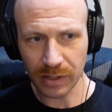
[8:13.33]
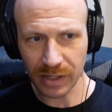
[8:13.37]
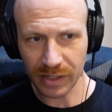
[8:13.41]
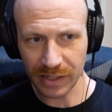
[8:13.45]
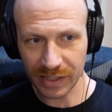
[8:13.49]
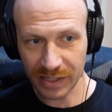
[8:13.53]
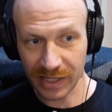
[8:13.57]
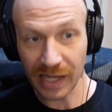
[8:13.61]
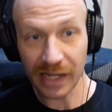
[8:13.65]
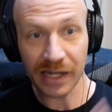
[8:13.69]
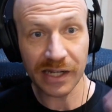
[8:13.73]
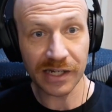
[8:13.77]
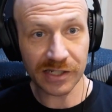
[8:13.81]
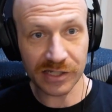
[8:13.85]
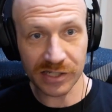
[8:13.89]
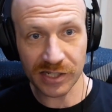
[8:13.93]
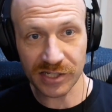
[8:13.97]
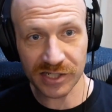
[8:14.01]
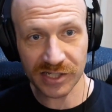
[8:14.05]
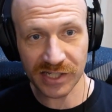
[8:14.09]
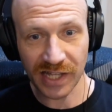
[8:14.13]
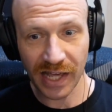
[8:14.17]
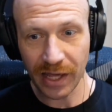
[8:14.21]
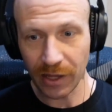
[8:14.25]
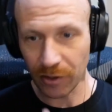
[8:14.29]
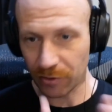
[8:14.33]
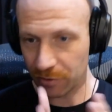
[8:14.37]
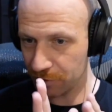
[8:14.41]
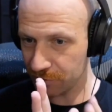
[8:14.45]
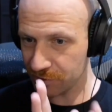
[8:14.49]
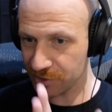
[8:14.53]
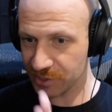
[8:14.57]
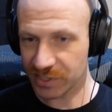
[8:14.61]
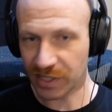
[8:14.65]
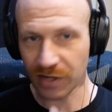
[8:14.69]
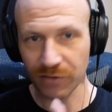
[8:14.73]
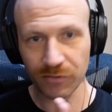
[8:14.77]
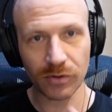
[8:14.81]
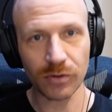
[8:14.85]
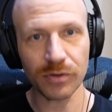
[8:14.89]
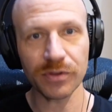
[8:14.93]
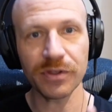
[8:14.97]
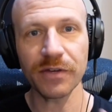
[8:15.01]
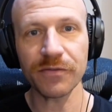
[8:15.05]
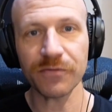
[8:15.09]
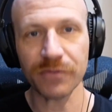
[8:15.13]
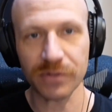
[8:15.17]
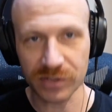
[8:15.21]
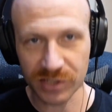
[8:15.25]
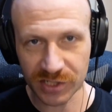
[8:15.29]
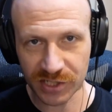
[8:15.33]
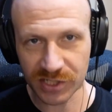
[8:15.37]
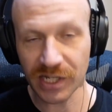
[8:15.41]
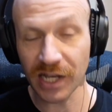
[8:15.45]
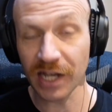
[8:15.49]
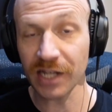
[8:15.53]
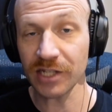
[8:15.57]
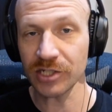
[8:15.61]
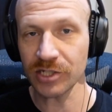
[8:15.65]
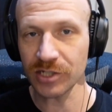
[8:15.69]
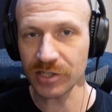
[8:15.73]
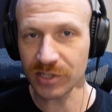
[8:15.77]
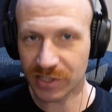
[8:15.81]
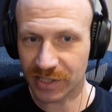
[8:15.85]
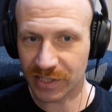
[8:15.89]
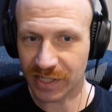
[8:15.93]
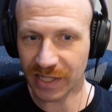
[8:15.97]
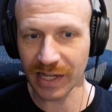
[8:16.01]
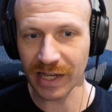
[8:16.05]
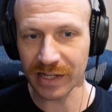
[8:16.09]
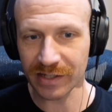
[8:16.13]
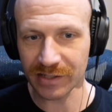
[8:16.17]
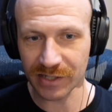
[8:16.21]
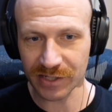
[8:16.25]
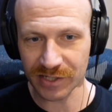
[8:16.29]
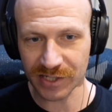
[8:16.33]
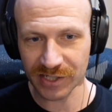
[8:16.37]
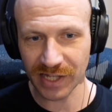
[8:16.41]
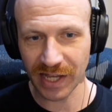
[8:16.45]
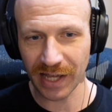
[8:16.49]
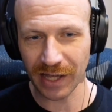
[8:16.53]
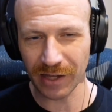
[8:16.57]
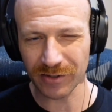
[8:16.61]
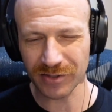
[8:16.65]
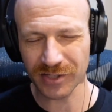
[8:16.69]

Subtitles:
getting to scale, there's several different stages to get to scale.